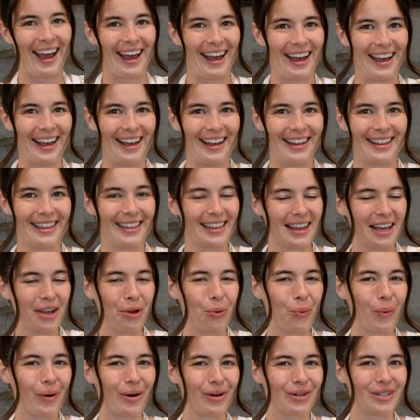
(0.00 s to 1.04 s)
I think
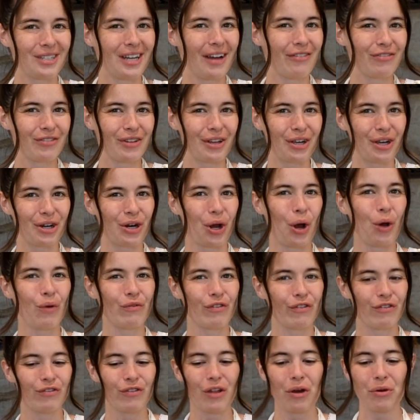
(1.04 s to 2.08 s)
we're definitely gonna
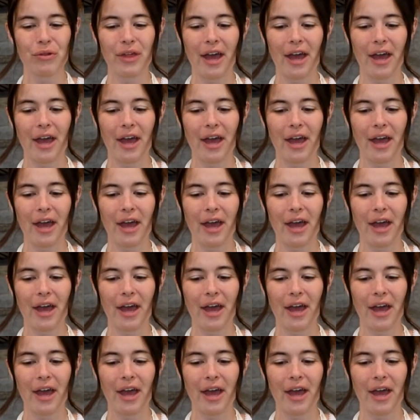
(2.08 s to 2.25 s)
overflow